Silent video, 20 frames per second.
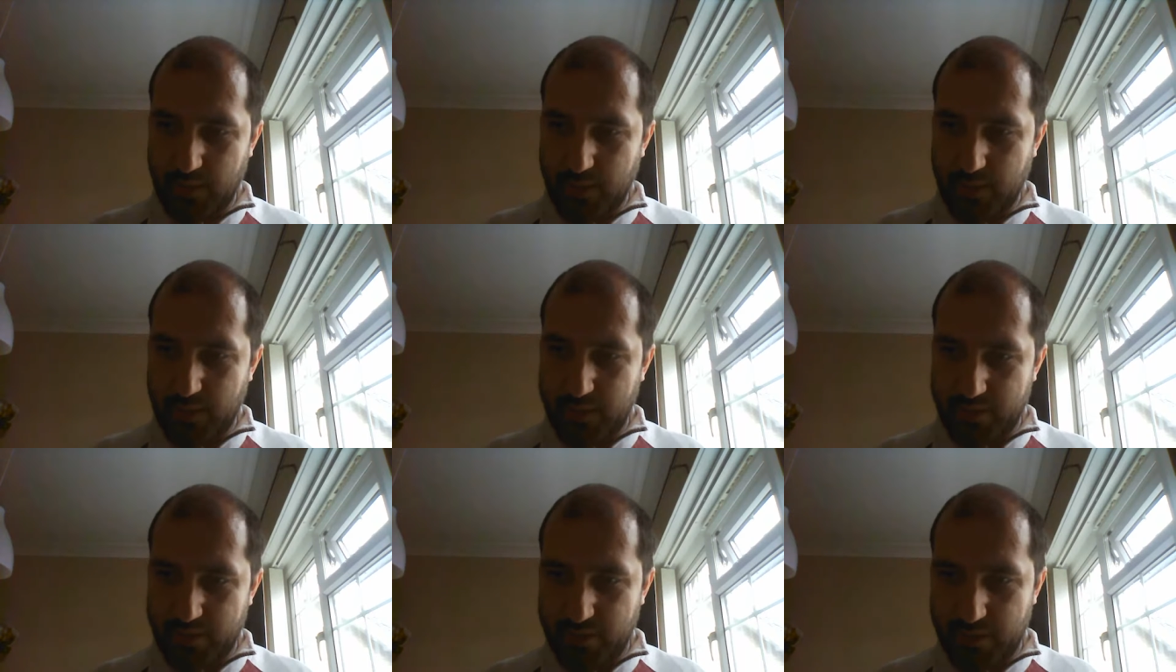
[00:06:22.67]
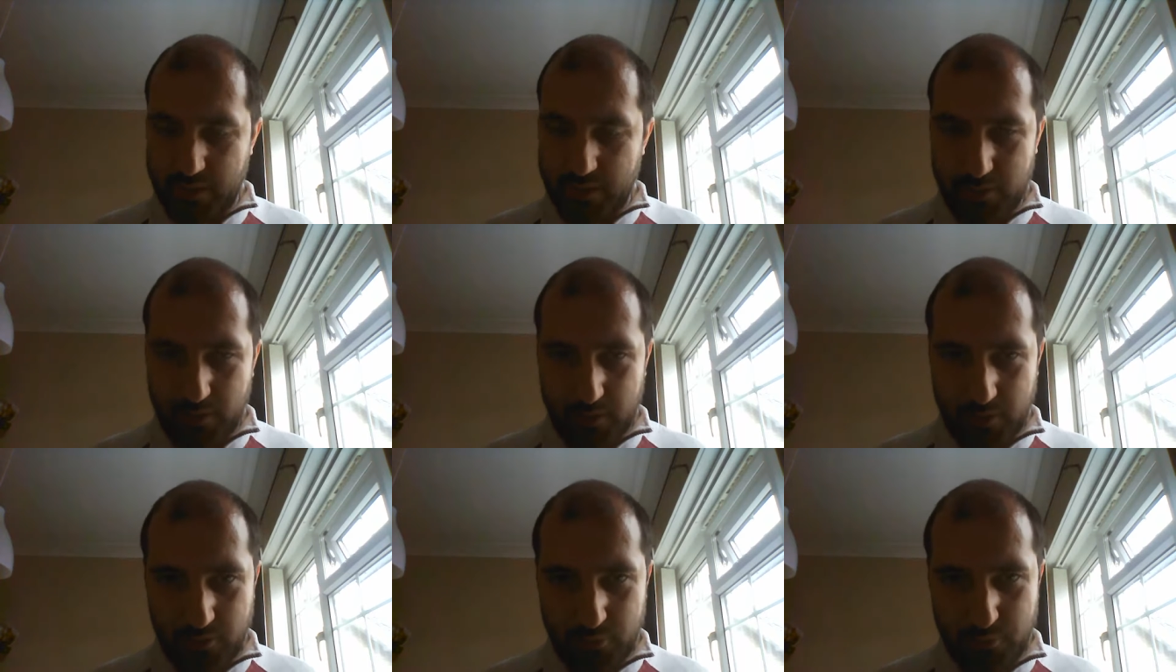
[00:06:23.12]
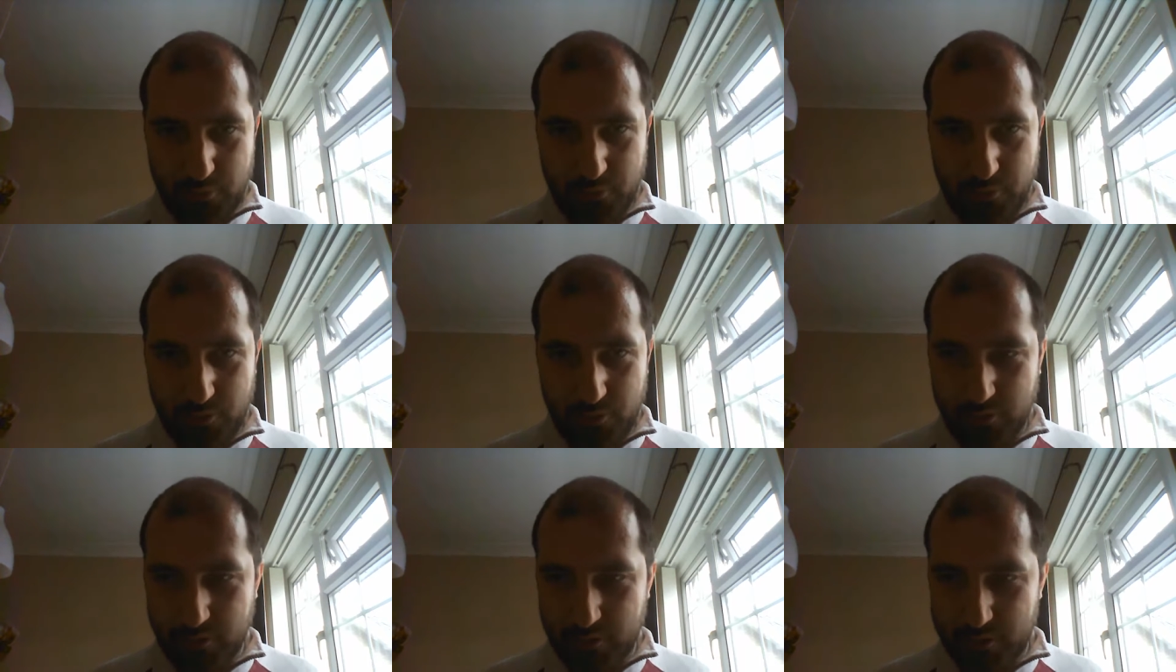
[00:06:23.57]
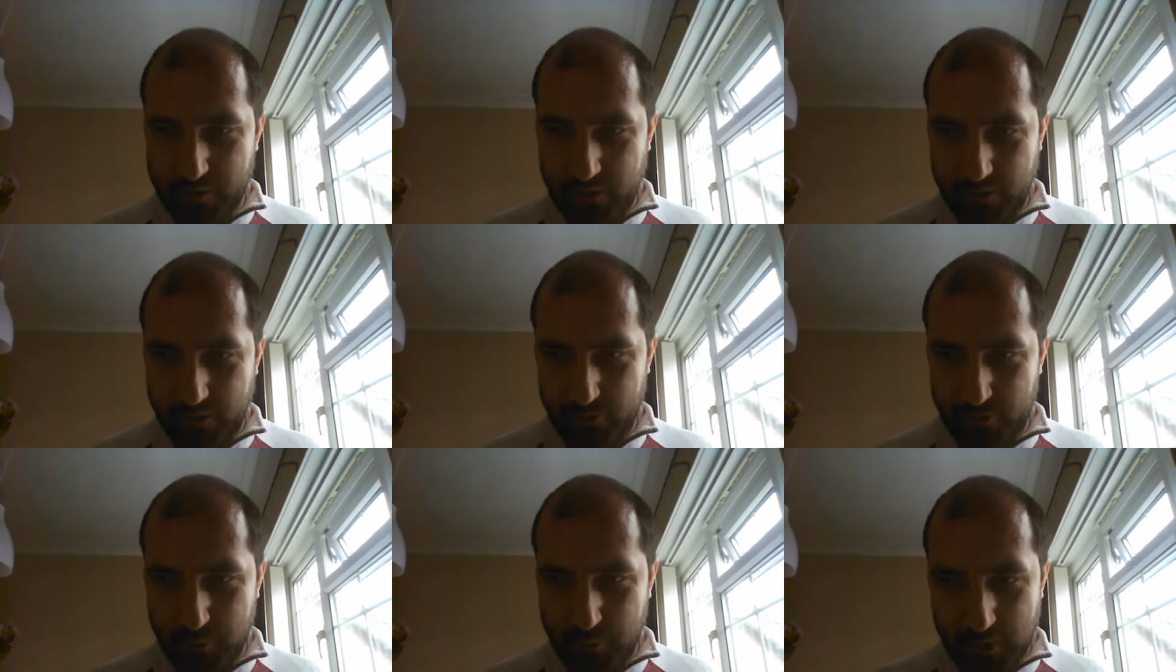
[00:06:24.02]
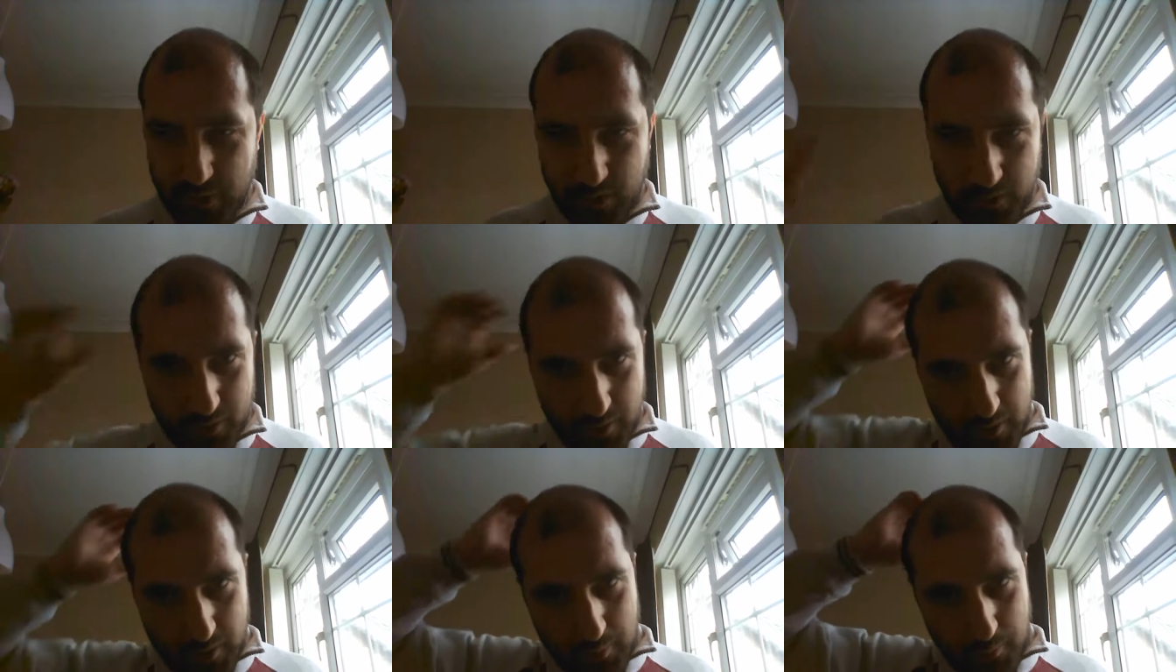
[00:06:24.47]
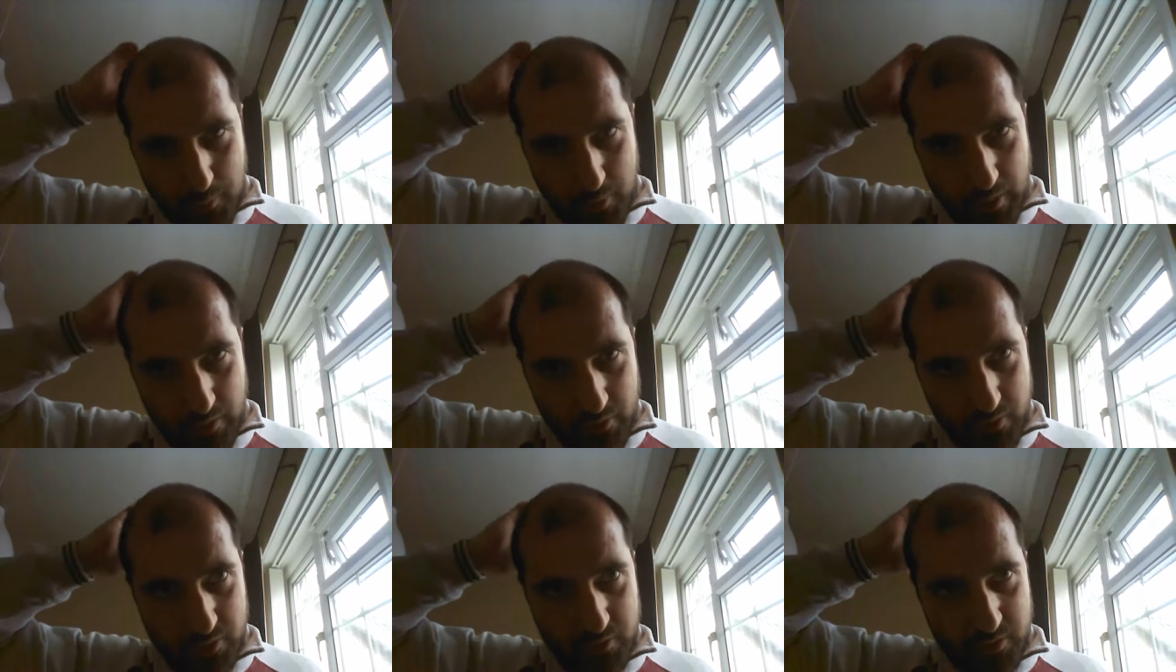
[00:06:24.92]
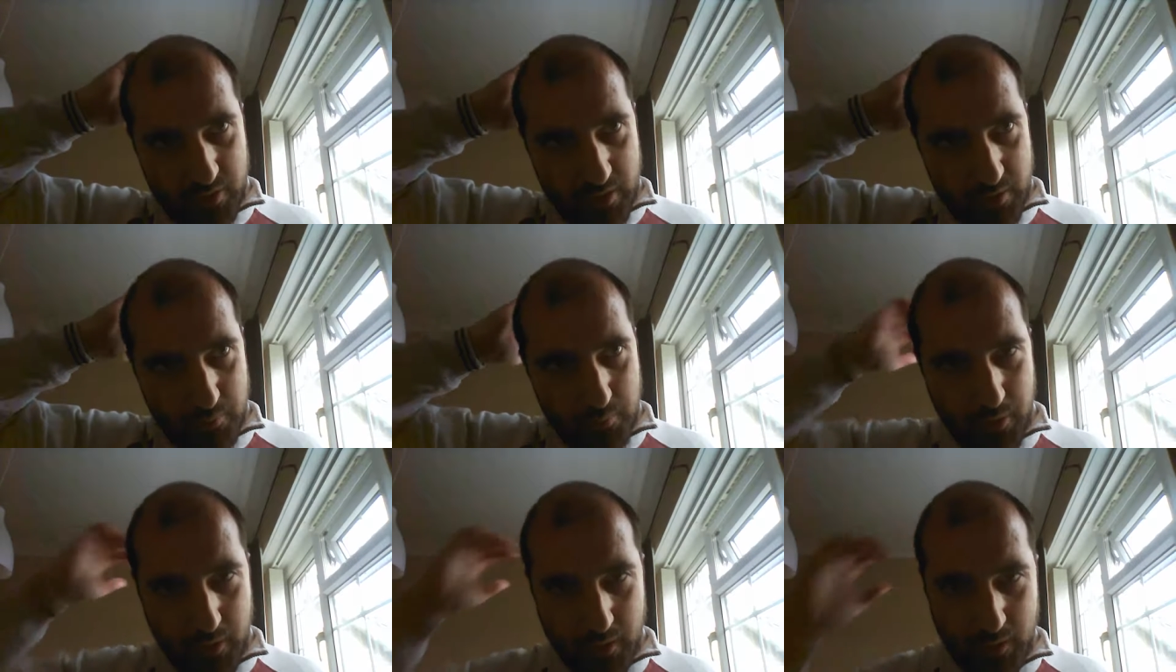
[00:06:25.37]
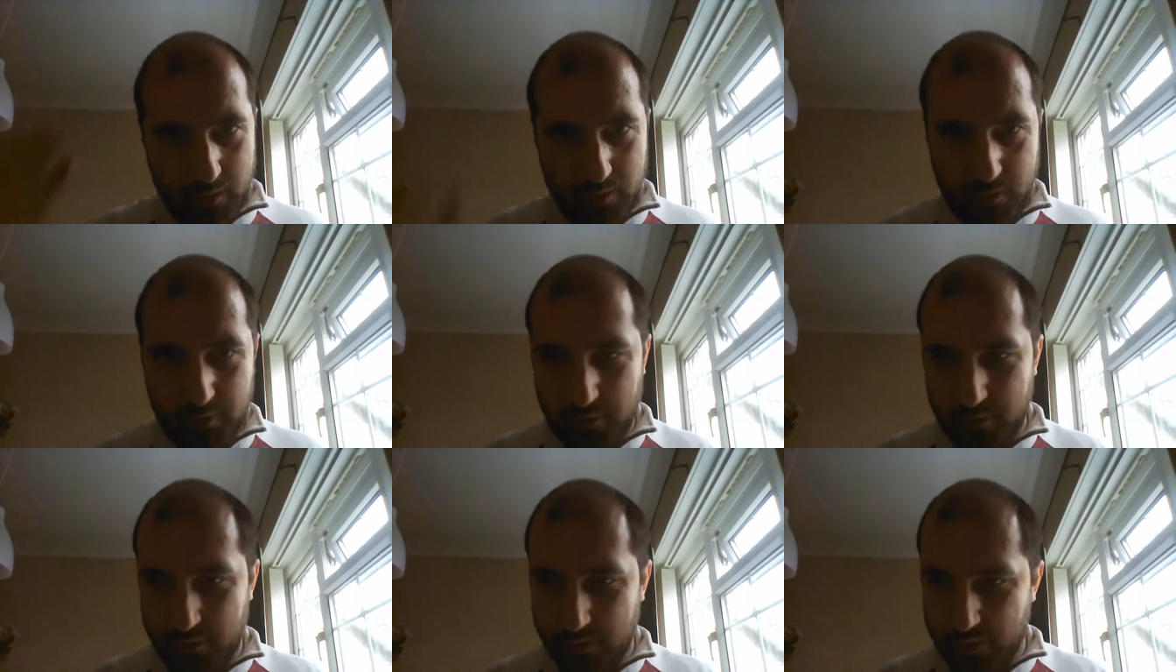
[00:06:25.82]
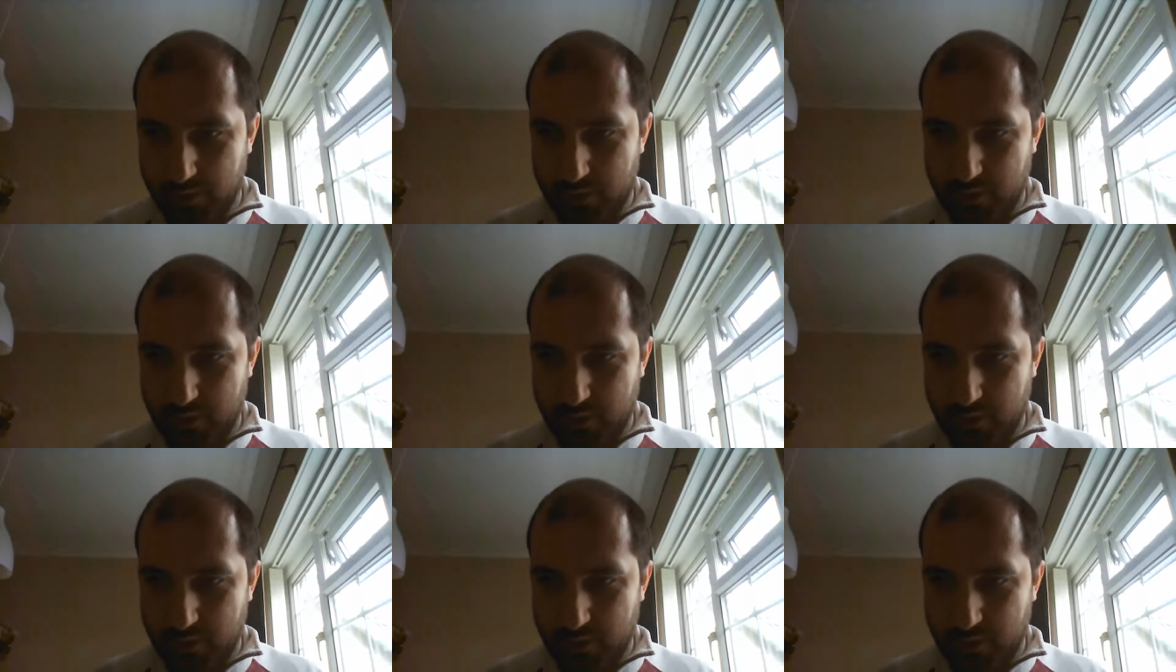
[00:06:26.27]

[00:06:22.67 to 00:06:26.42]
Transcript: 18, I hope for Italians to be like proud of the team and